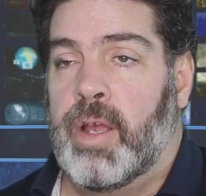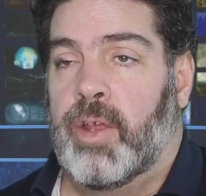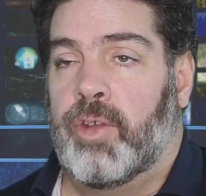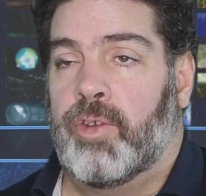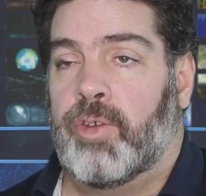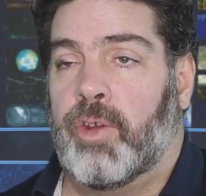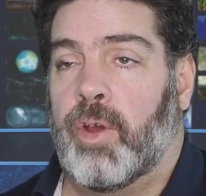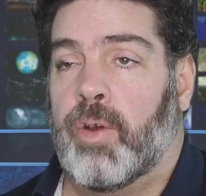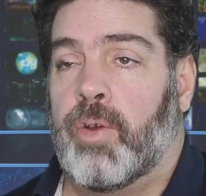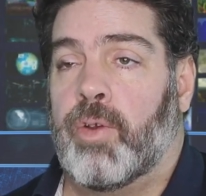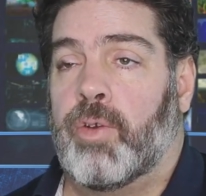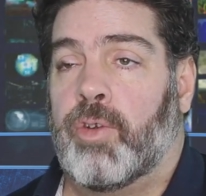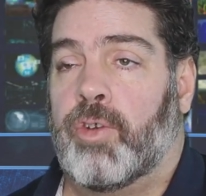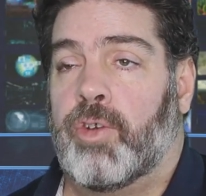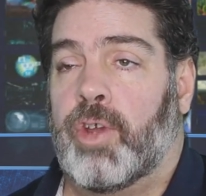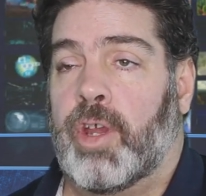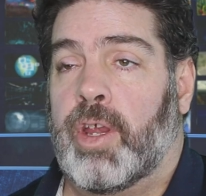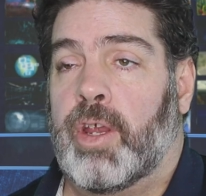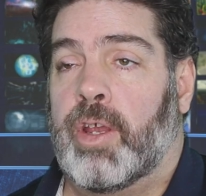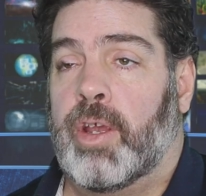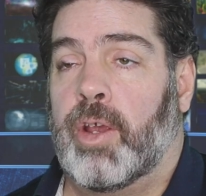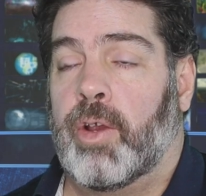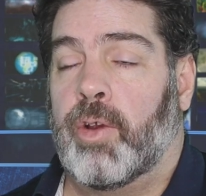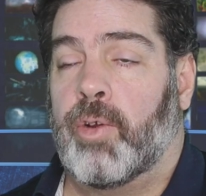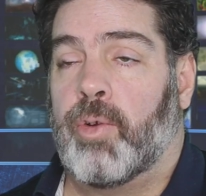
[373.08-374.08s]
So
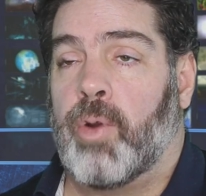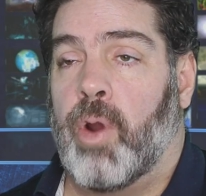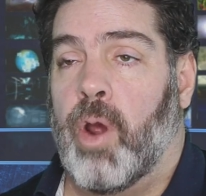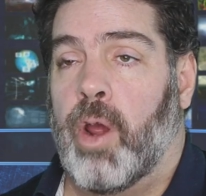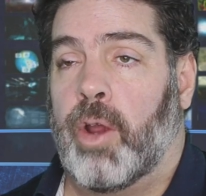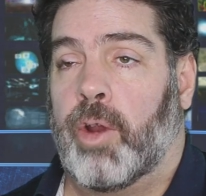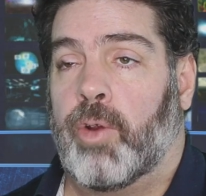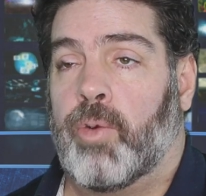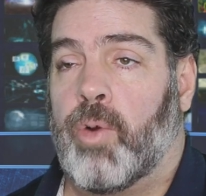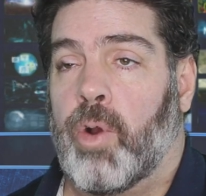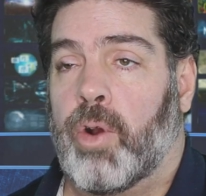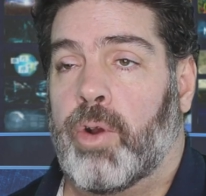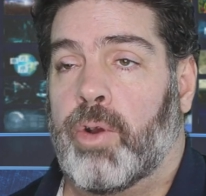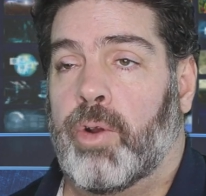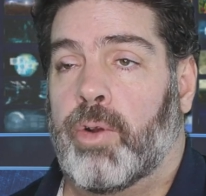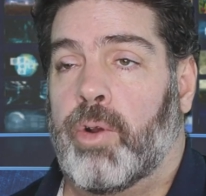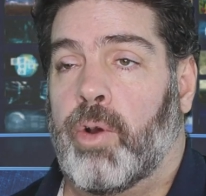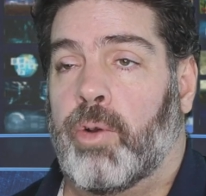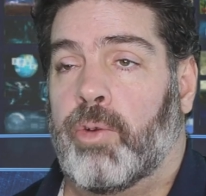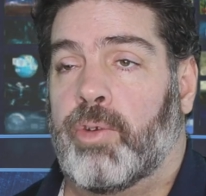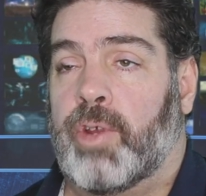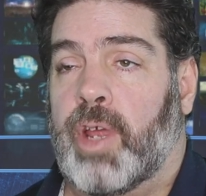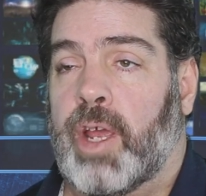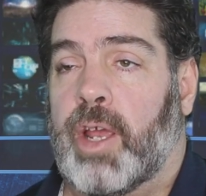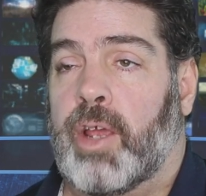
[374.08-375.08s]
she can cry
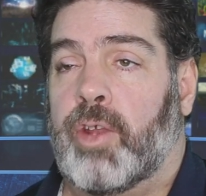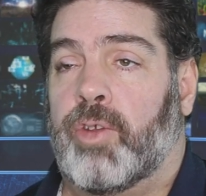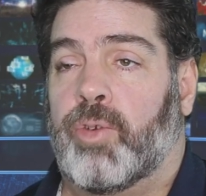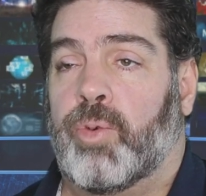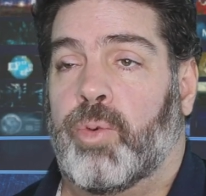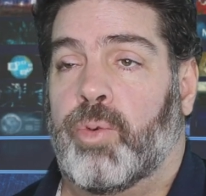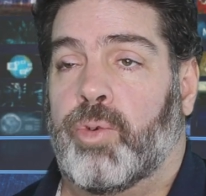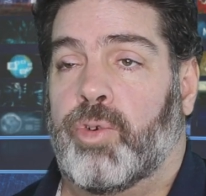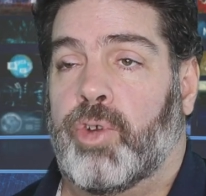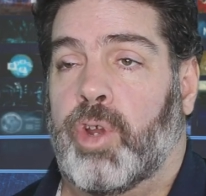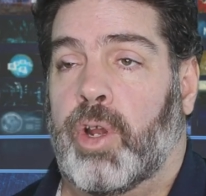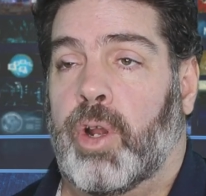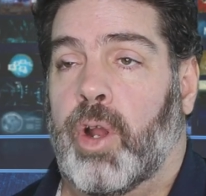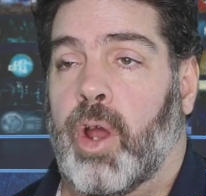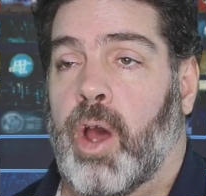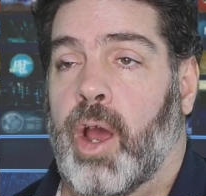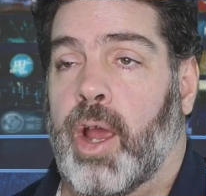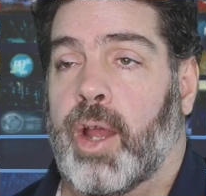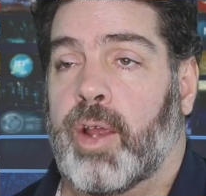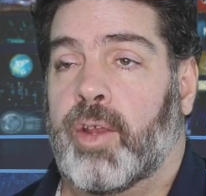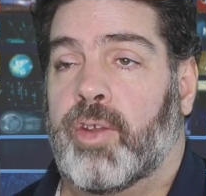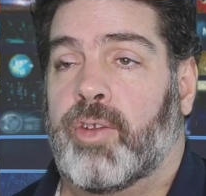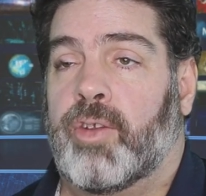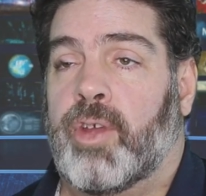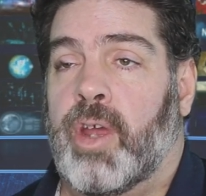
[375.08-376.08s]
crocodile tears all she
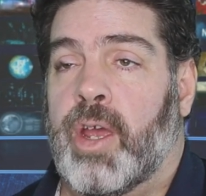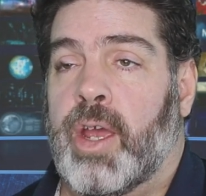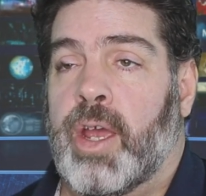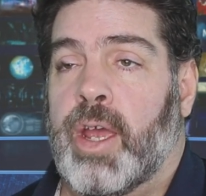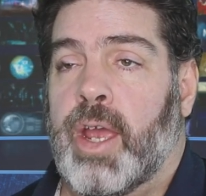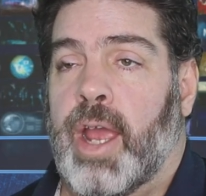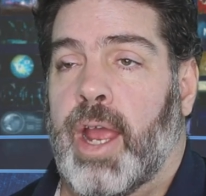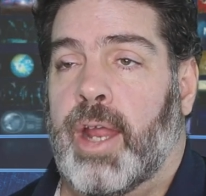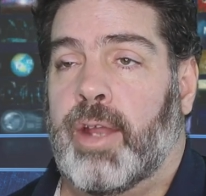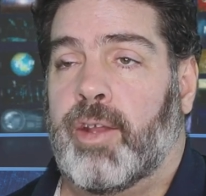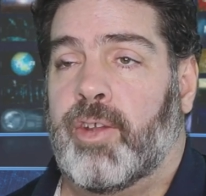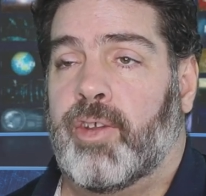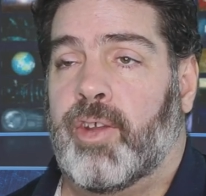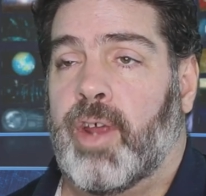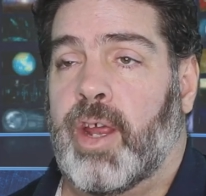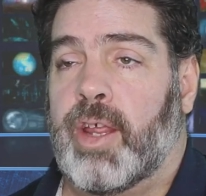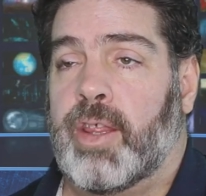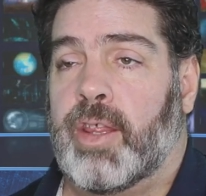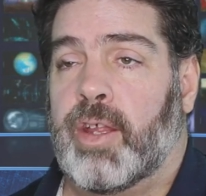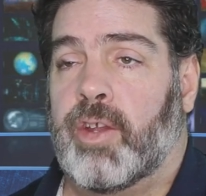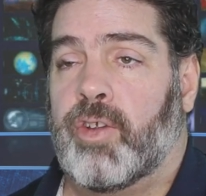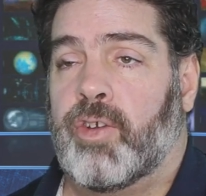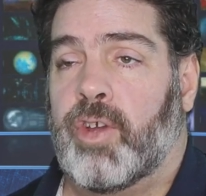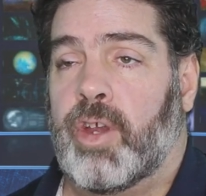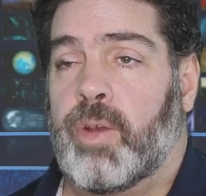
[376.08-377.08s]
likes and say
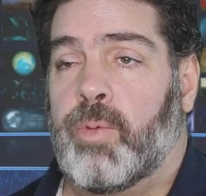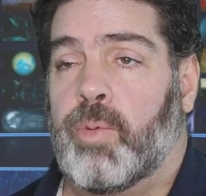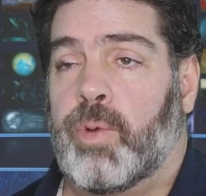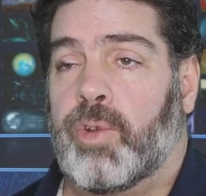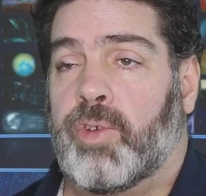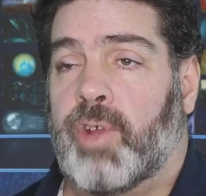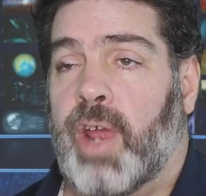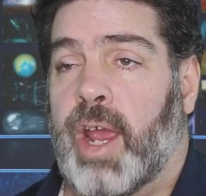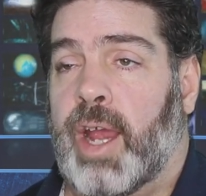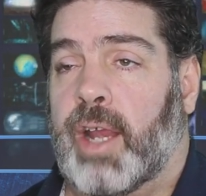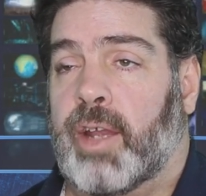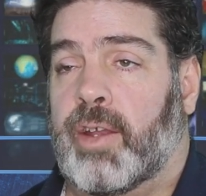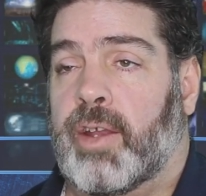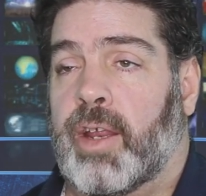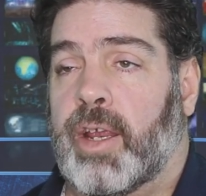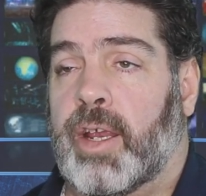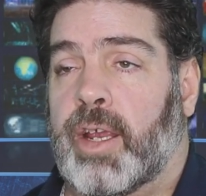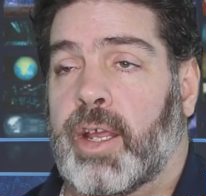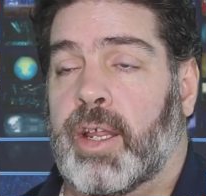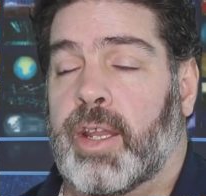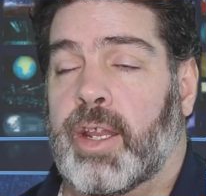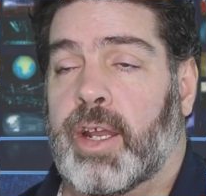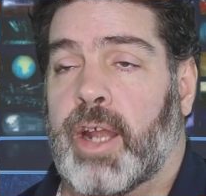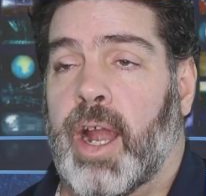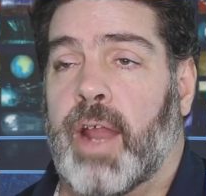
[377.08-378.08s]
that she was
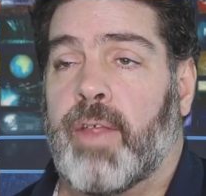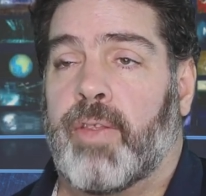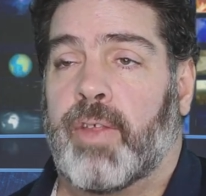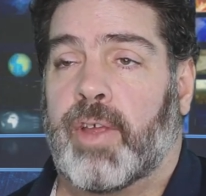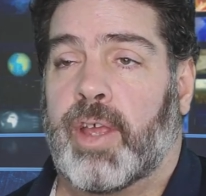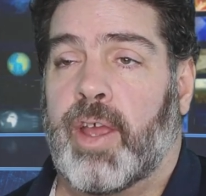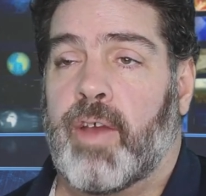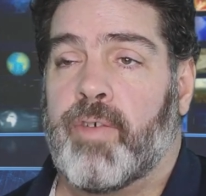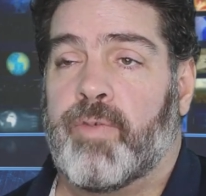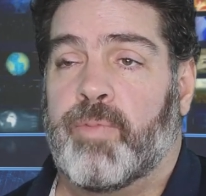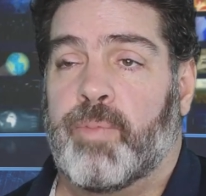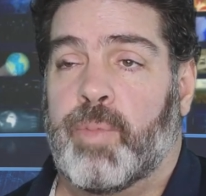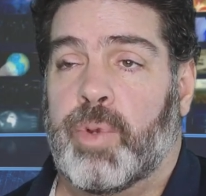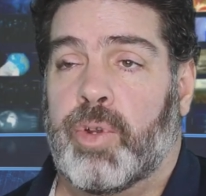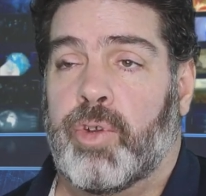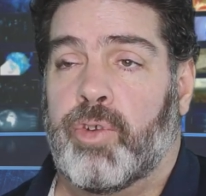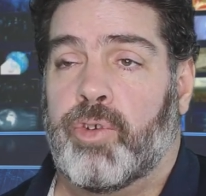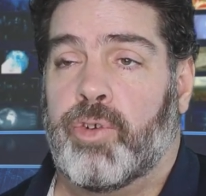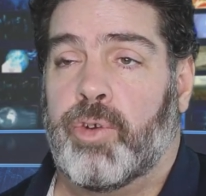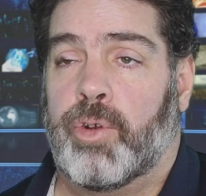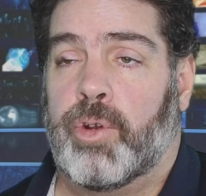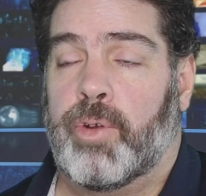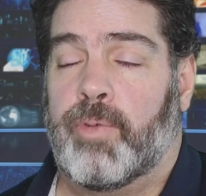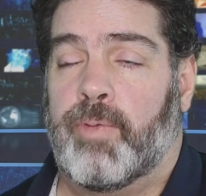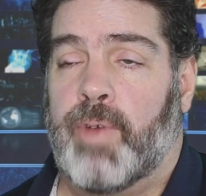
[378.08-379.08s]
acting and that other
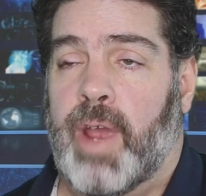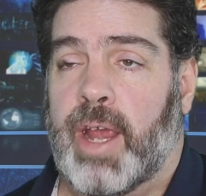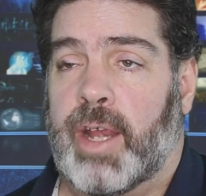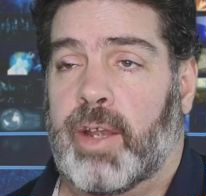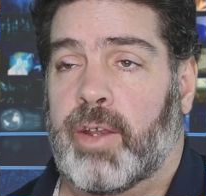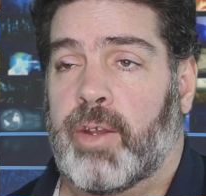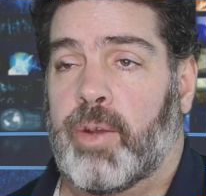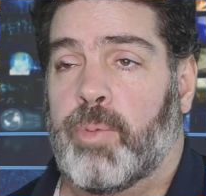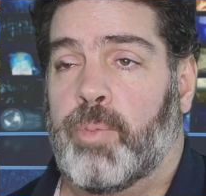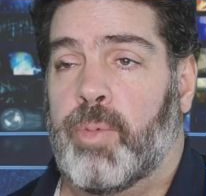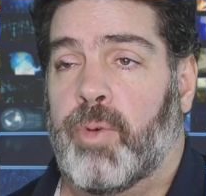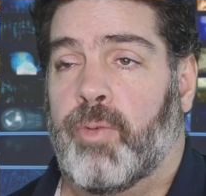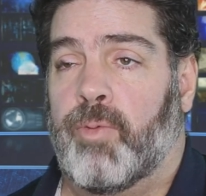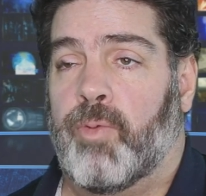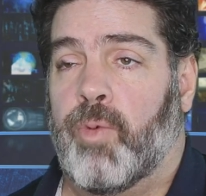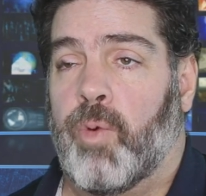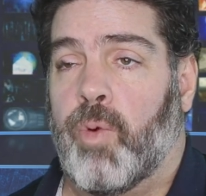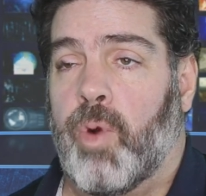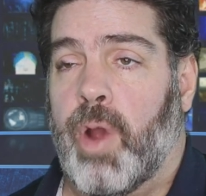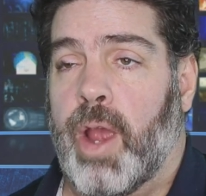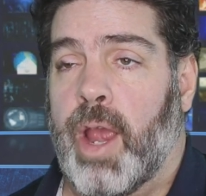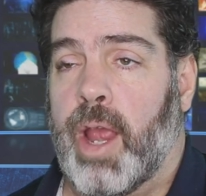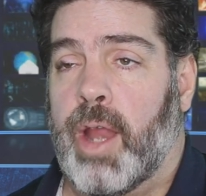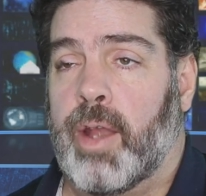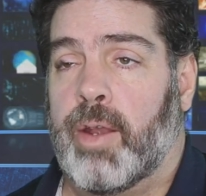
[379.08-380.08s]
governments should have acted
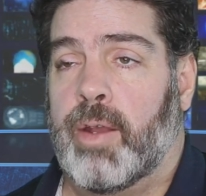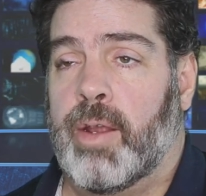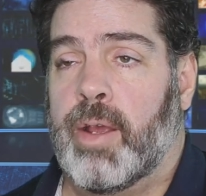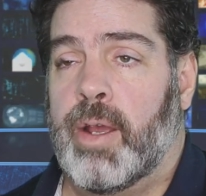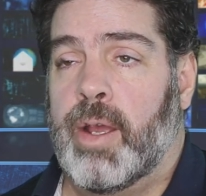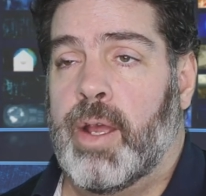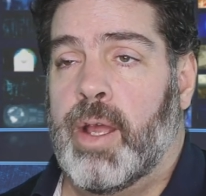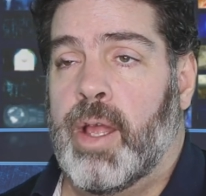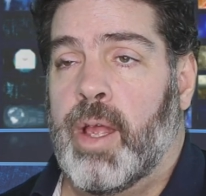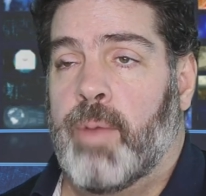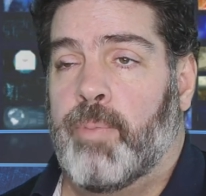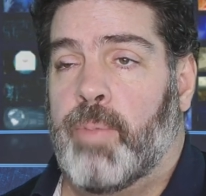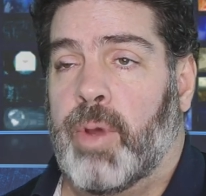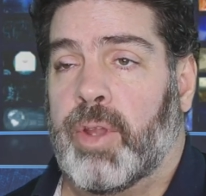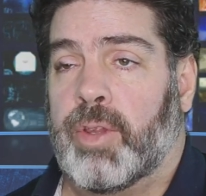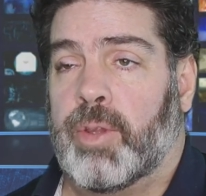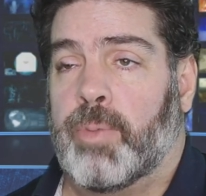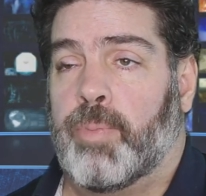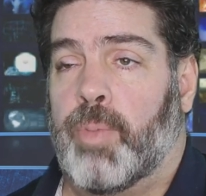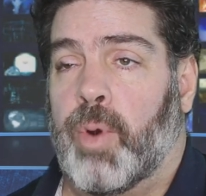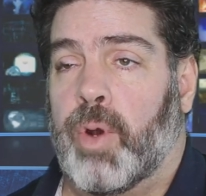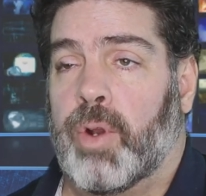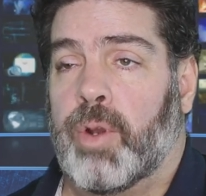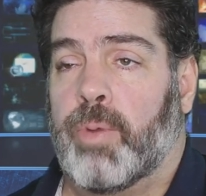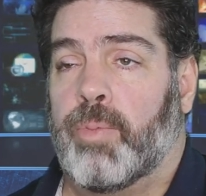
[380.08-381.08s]
beforehand, but
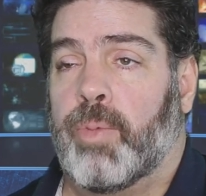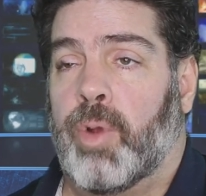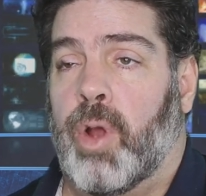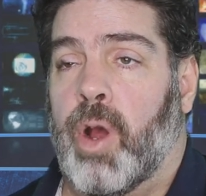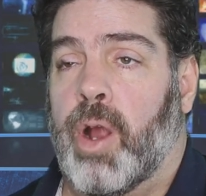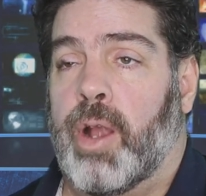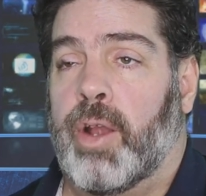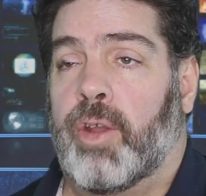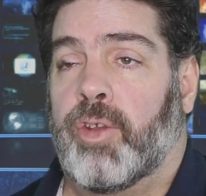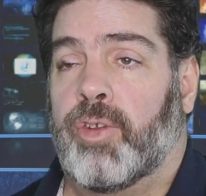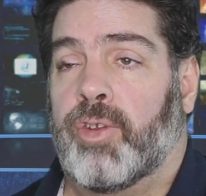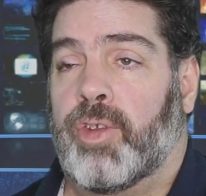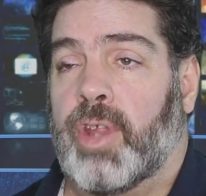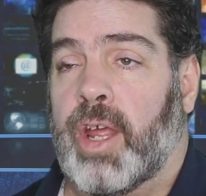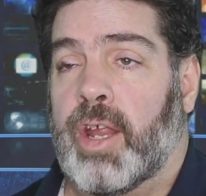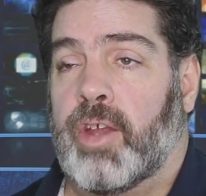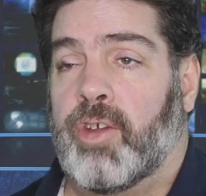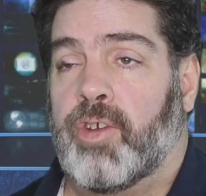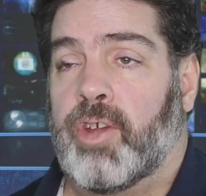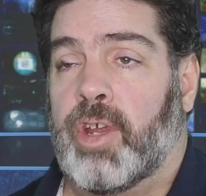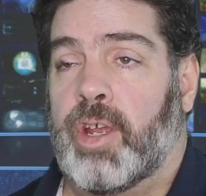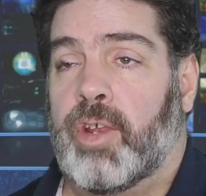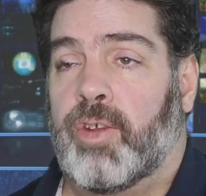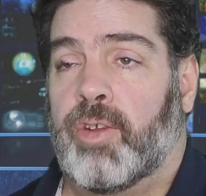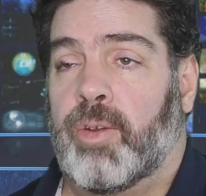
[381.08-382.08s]
the bottom line is that
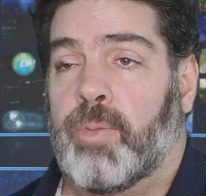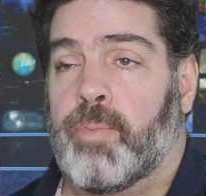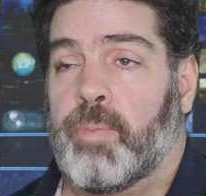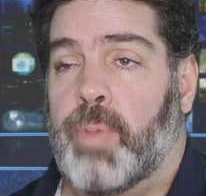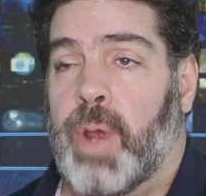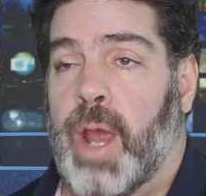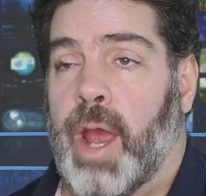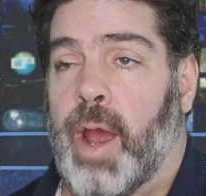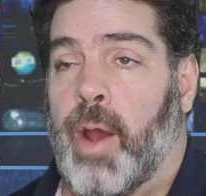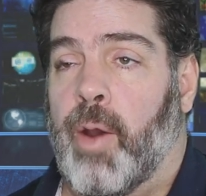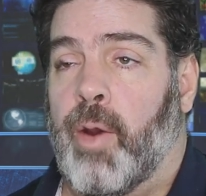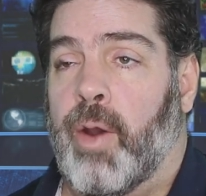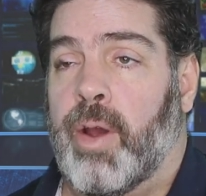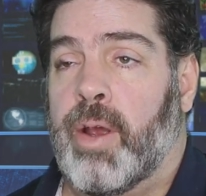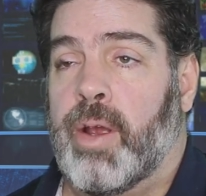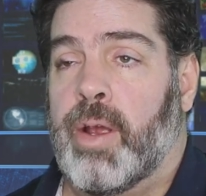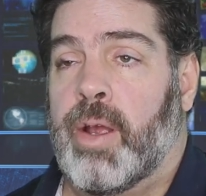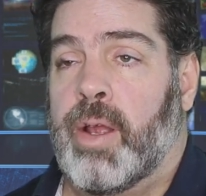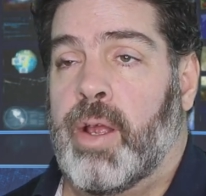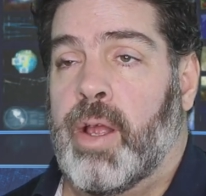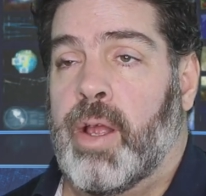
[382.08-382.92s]
she's in power.